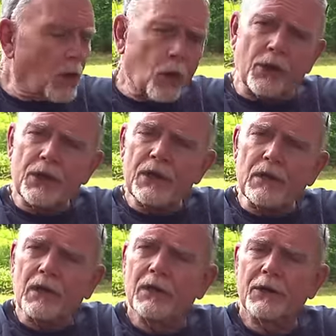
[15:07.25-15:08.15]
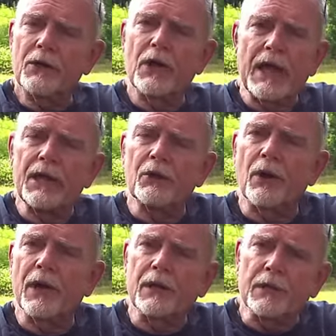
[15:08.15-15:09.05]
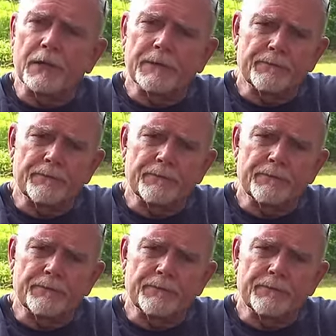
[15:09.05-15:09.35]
Hornady 180 grain